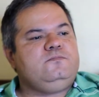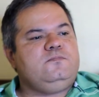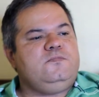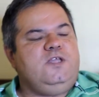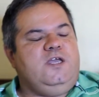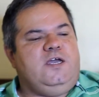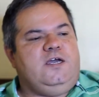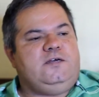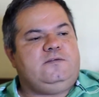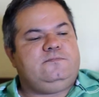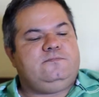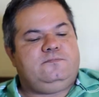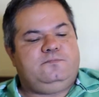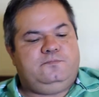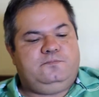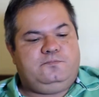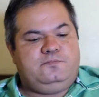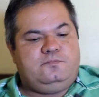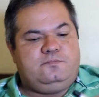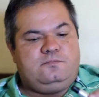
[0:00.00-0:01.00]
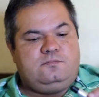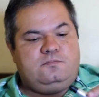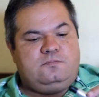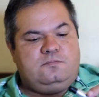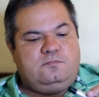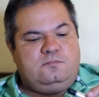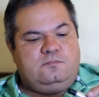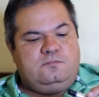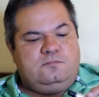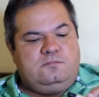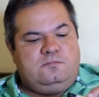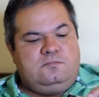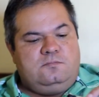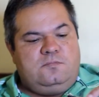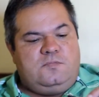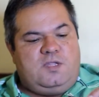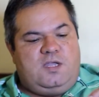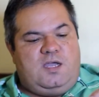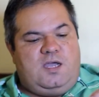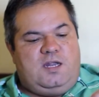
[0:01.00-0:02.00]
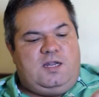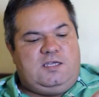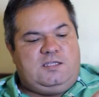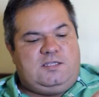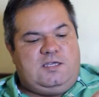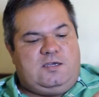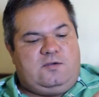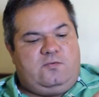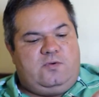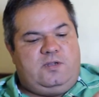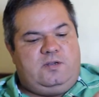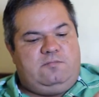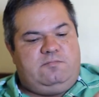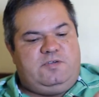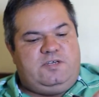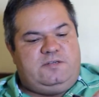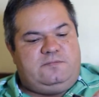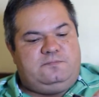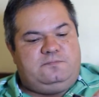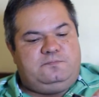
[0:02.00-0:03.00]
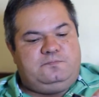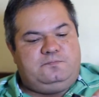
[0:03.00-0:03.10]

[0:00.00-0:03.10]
Yeah, I like that quite a bit.